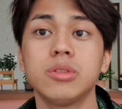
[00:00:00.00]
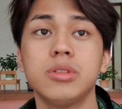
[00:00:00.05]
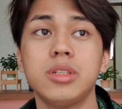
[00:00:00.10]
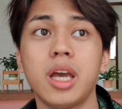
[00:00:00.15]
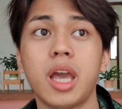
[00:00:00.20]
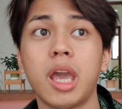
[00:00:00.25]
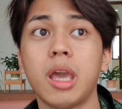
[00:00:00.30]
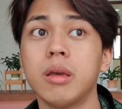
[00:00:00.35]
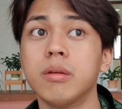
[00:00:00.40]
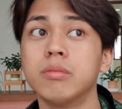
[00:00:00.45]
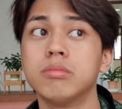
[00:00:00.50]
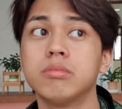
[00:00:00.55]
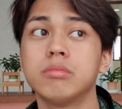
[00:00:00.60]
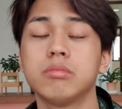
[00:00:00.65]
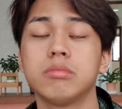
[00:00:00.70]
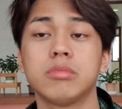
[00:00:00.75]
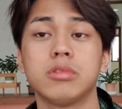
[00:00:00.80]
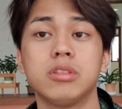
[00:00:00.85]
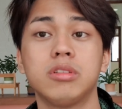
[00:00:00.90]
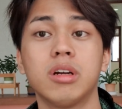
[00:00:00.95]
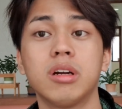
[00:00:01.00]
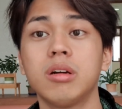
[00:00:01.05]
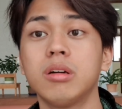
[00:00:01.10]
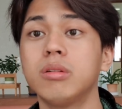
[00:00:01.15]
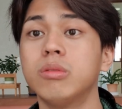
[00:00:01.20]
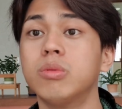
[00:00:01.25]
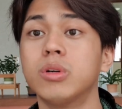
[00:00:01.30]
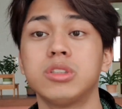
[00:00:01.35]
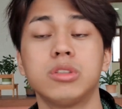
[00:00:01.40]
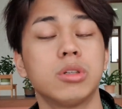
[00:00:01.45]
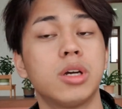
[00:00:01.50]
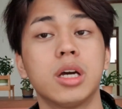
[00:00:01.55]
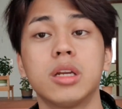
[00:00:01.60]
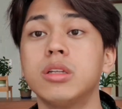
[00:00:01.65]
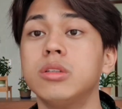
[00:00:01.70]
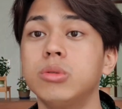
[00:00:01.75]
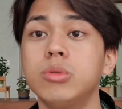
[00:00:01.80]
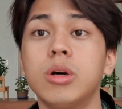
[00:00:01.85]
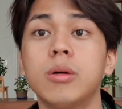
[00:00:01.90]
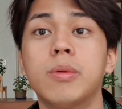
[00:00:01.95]
today? Girl, what you
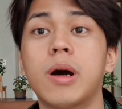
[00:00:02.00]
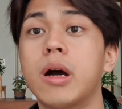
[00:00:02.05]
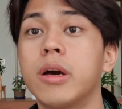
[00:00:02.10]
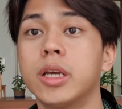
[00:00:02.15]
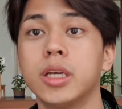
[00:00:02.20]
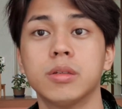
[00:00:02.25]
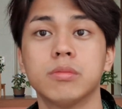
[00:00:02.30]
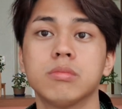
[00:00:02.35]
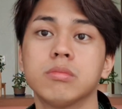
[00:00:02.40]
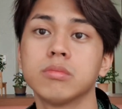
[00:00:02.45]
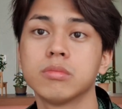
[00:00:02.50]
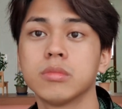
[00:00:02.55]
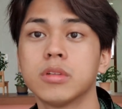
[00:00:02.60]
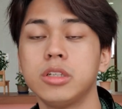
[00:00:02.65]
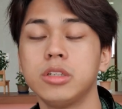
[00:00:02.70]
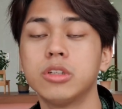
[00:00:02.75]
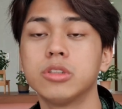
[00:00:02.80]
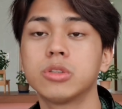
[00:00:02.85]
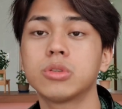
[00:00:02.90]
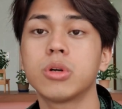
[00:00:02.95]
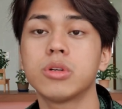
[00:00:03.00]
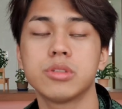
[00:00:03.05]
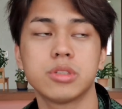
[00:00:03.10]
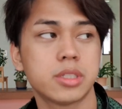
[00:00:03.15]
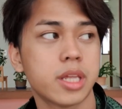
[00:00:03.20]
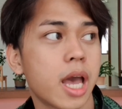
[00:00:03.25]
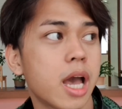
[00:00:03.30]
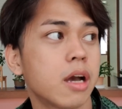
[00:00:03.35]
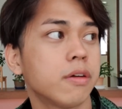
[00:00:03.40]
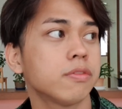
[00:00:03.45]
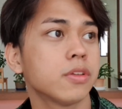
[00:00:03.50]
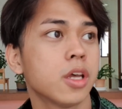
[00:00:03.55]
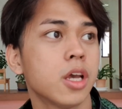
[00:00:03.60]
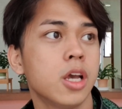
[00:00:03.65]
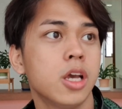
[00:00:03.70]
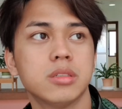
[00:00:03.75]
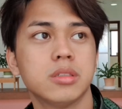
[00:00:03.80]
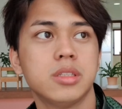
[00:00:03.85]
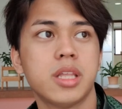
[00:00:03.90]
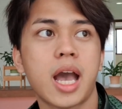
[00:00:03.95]
gonna do about it? You're short-staffed?
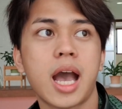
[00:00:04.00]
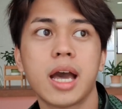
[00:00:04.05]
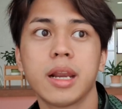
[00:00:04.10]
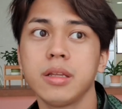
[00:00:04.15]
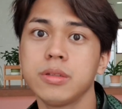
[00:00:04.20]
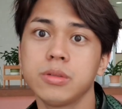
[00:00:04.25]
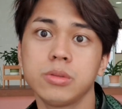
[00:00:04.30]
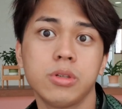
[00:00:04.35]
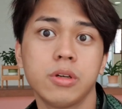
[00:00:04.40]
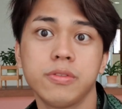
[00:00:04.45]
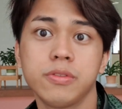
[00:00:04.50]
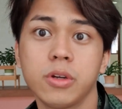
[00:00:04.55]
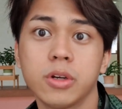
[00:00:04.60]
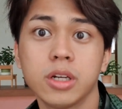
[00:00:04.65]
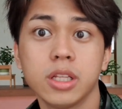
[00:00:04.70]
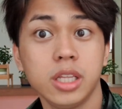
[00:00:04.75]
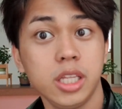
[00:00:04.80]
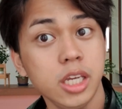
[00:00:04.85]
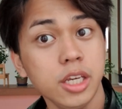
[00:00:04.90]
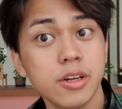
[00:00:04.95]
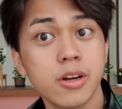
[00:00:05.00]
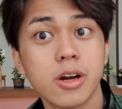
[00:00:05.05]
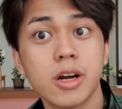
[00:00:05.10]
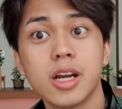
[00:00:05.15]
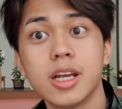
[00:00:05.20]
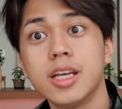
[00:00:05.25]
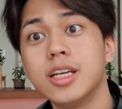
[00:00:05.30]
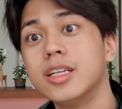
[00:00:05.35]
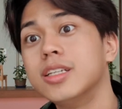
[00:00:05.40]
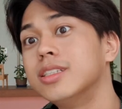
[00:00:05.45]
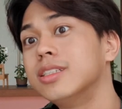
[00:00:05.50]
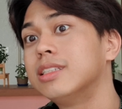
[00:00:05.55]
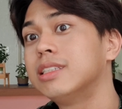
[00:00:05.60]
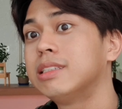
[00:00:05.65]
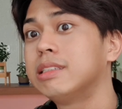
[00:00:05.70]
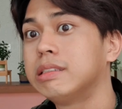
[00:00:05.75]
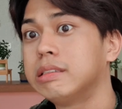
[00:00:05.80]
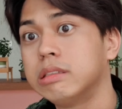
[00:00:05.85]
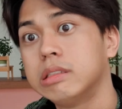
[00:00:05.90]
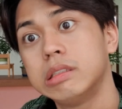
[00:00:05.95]
Because the attitude of your leader
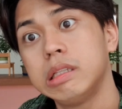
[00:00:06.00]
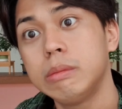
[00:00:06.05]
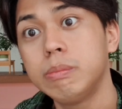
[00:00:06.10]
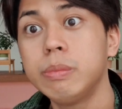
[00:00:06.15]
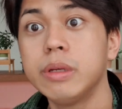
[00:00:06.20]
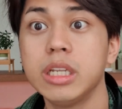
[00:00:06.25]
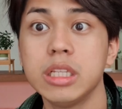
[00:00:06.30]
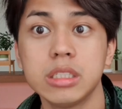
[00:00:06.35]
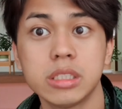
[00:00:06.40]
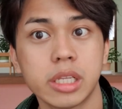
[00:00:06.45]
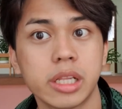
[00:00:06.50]
is slipping and